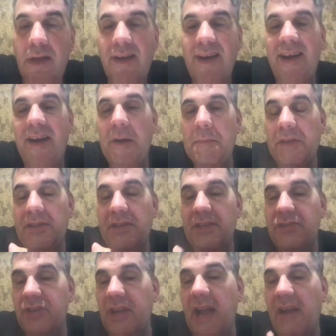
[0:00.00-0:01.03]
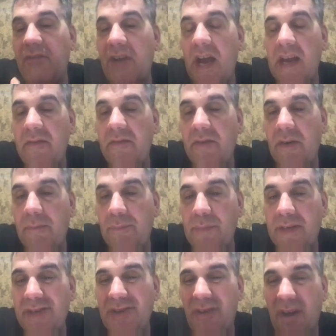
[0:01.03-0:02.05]
that they should have kind of
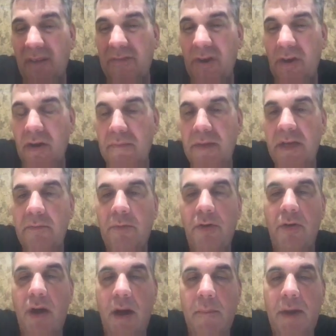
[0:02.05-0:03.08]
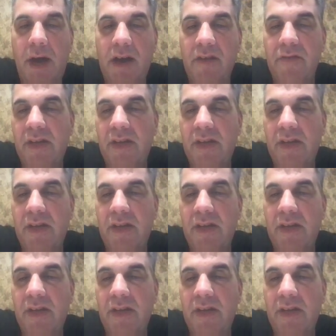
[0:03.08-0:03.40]
a very minimal amount of